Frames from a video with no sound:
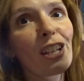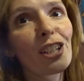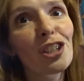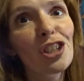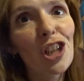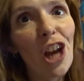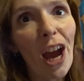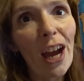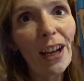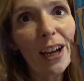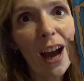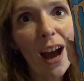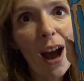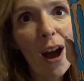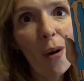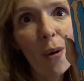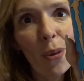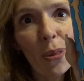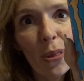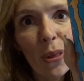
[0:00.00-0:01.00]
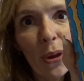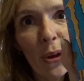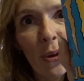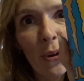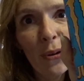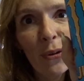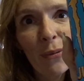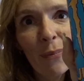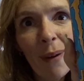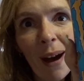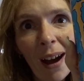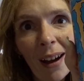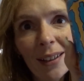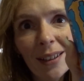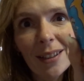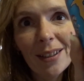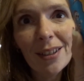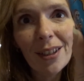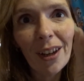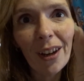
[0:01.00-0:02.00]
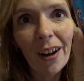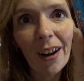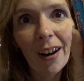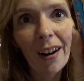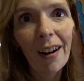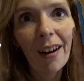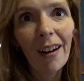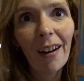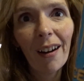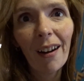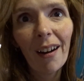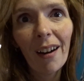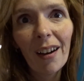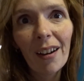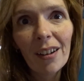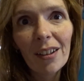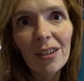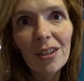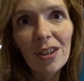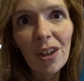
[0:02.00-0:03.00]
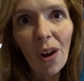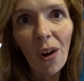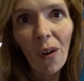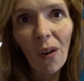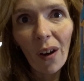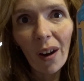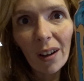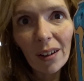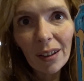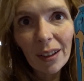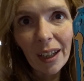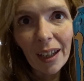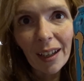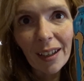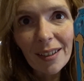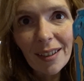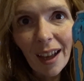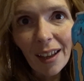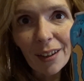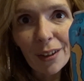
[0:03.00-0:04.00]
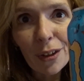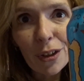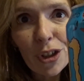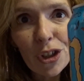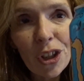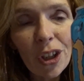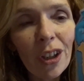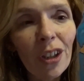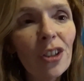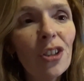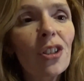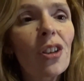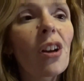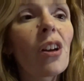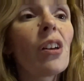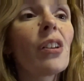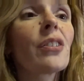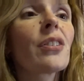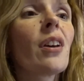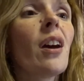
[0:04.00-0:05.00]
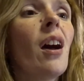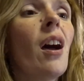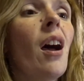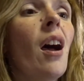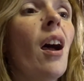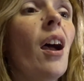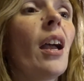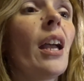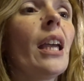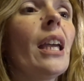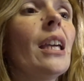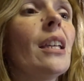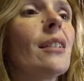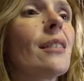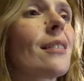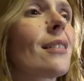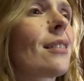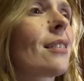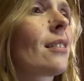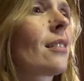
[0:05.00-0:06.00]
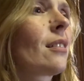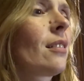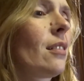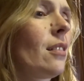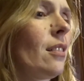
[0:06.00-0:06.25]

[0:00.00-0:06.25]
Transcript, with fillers: Check out the new Monster. So look at it, it's got little sugar skulls. It's